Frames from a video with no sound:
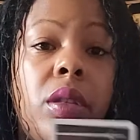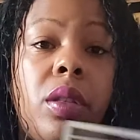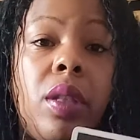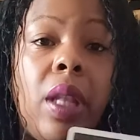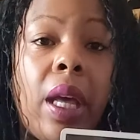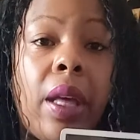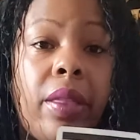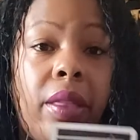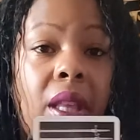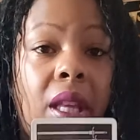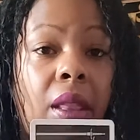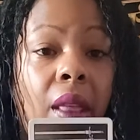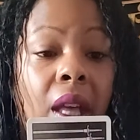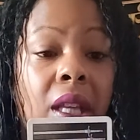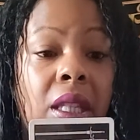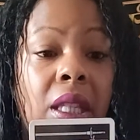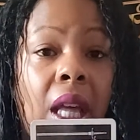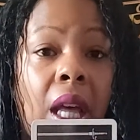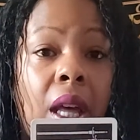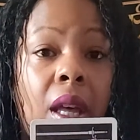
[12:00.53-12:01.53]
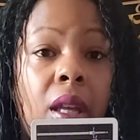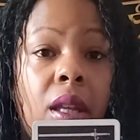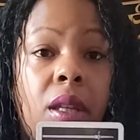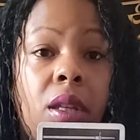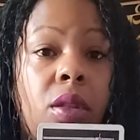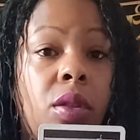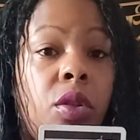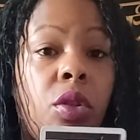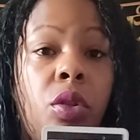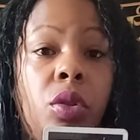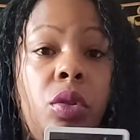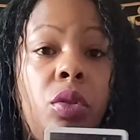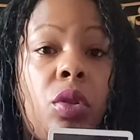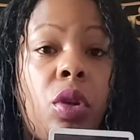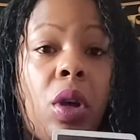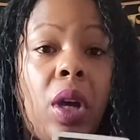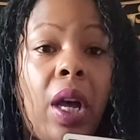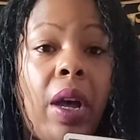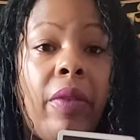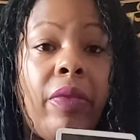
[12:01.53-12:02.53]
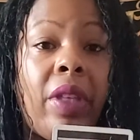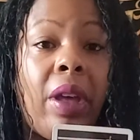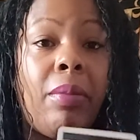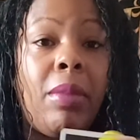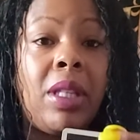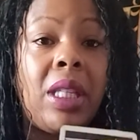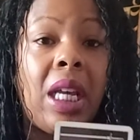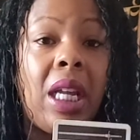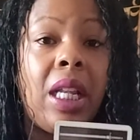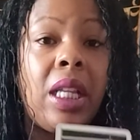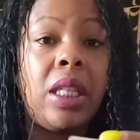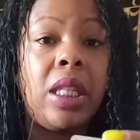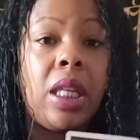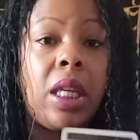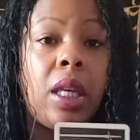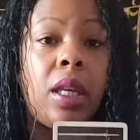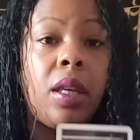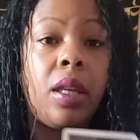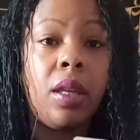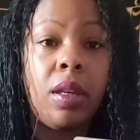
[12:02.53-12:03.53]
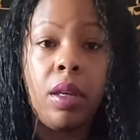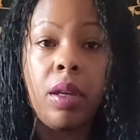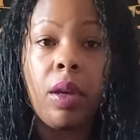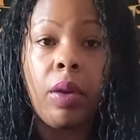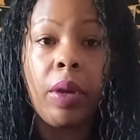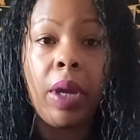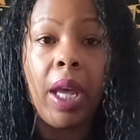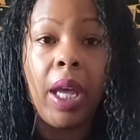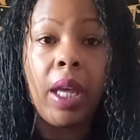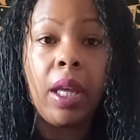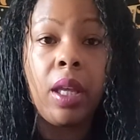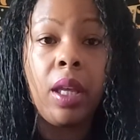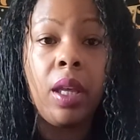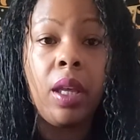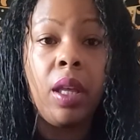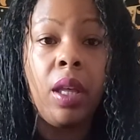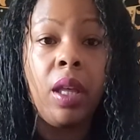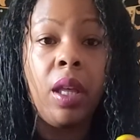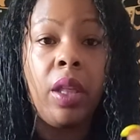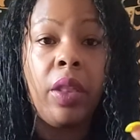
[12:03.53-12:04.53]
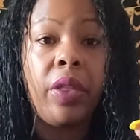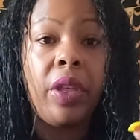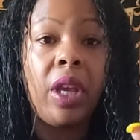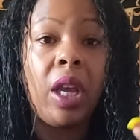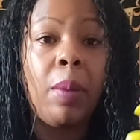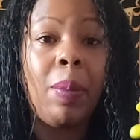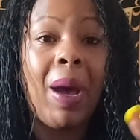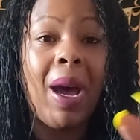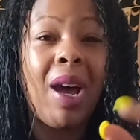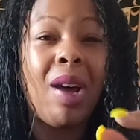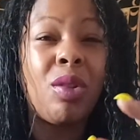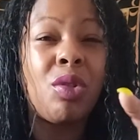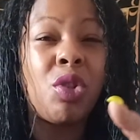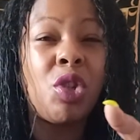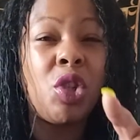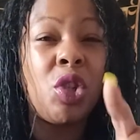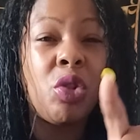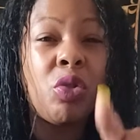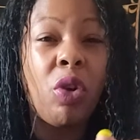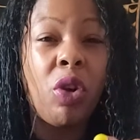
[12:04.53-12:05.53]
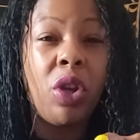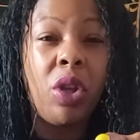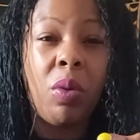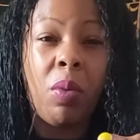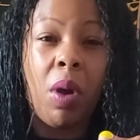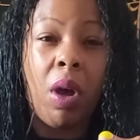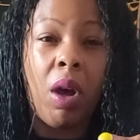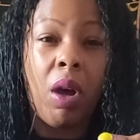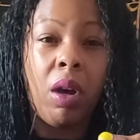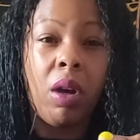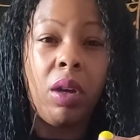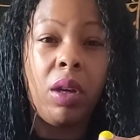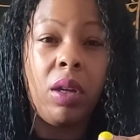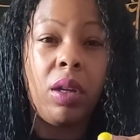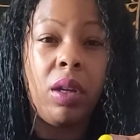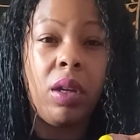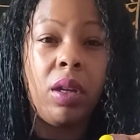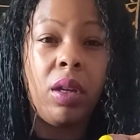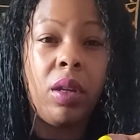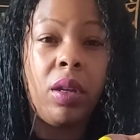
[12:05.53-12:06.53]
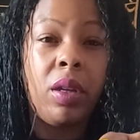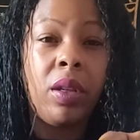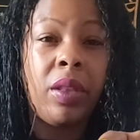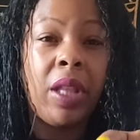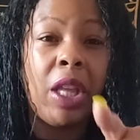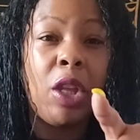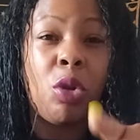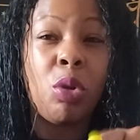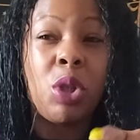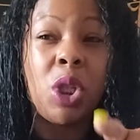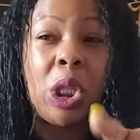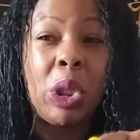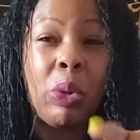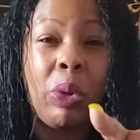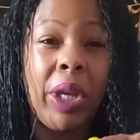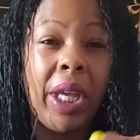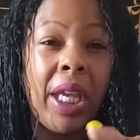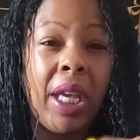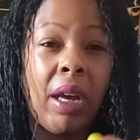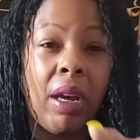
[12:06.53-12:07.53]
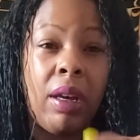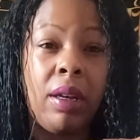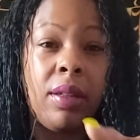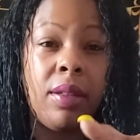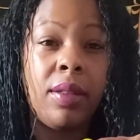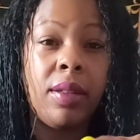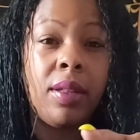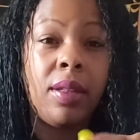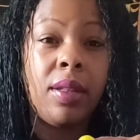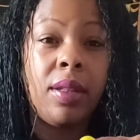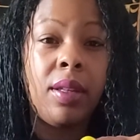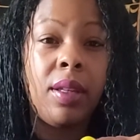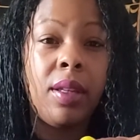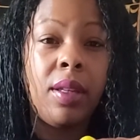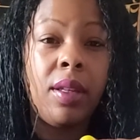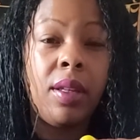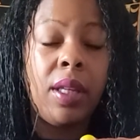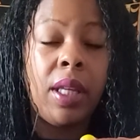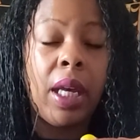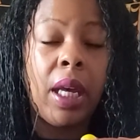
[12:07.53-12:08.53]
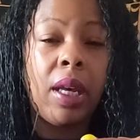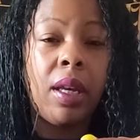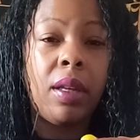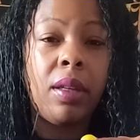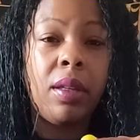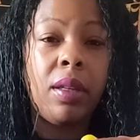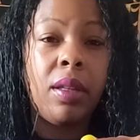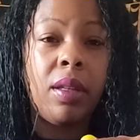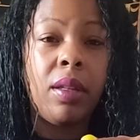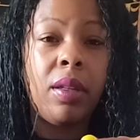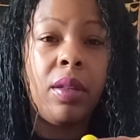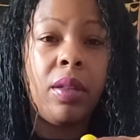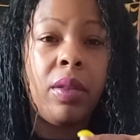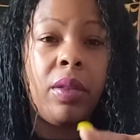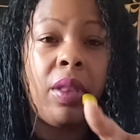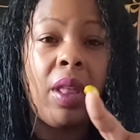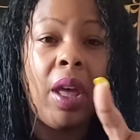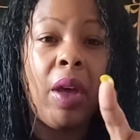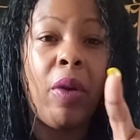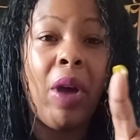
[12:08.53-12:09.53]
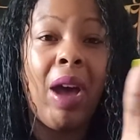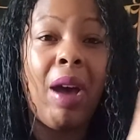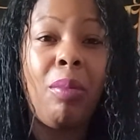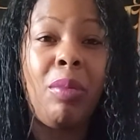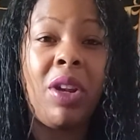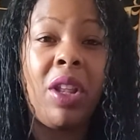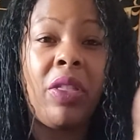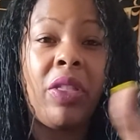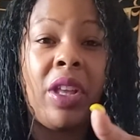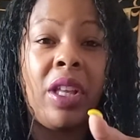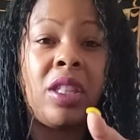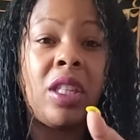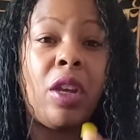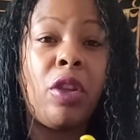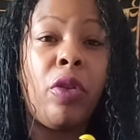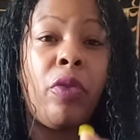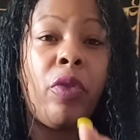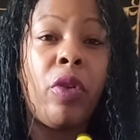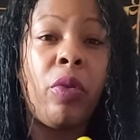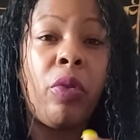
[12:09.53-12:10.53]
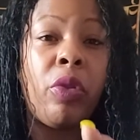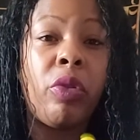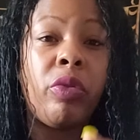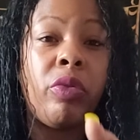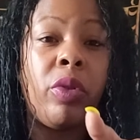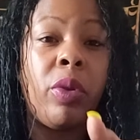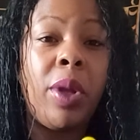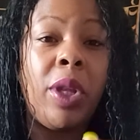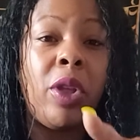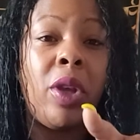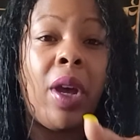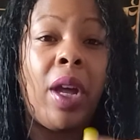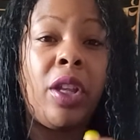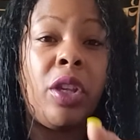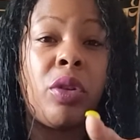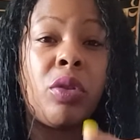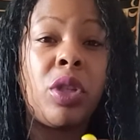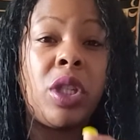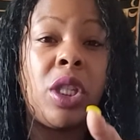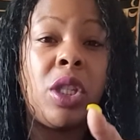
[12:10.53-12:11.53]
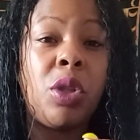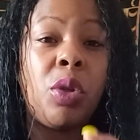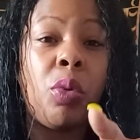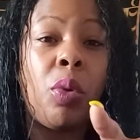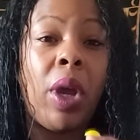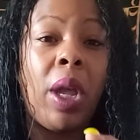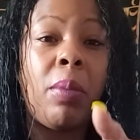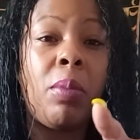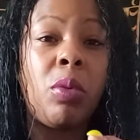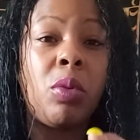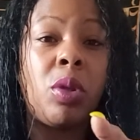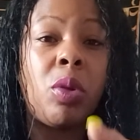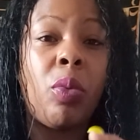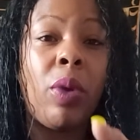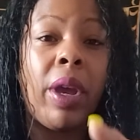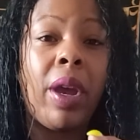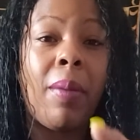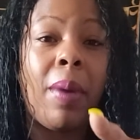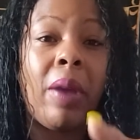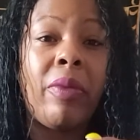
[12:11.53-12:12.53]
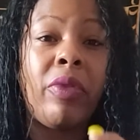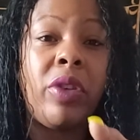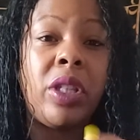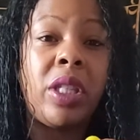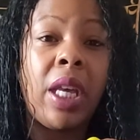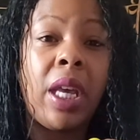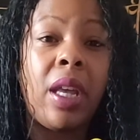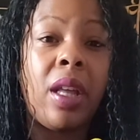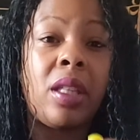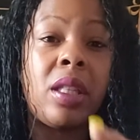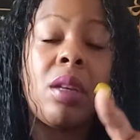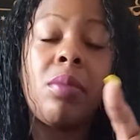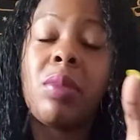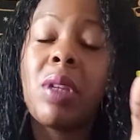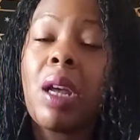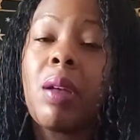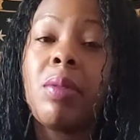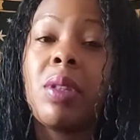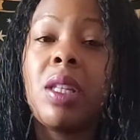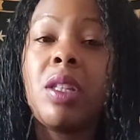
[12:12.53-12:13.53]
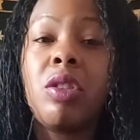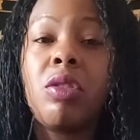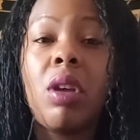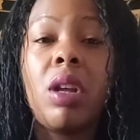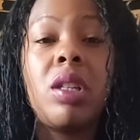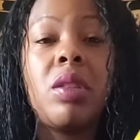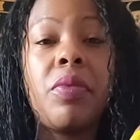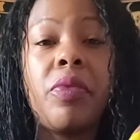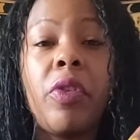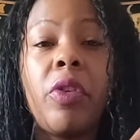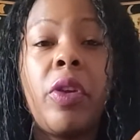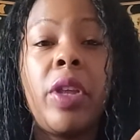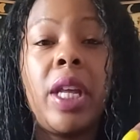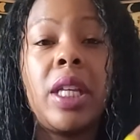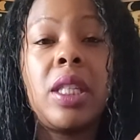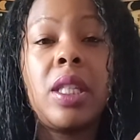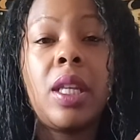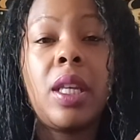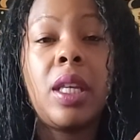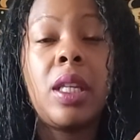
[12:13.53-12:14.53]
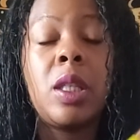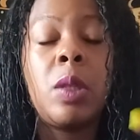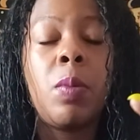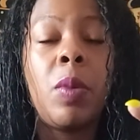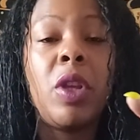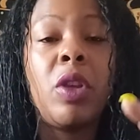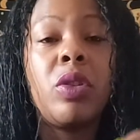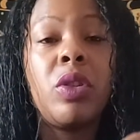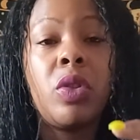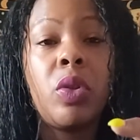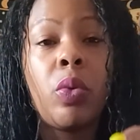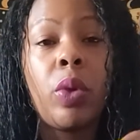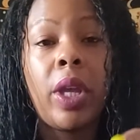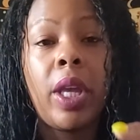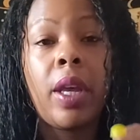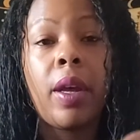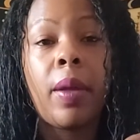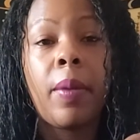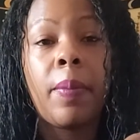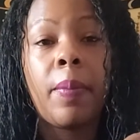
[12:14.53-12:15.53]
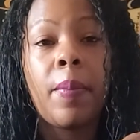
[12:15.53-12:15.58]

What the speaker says: Like that's that. Do not have that mentality, okay? Think about how strong you are, that you're still here, yeah? That how many things that you've gone through and you're still able to wake up every day. And sometimes it's stressful, yes it is, but you're still here.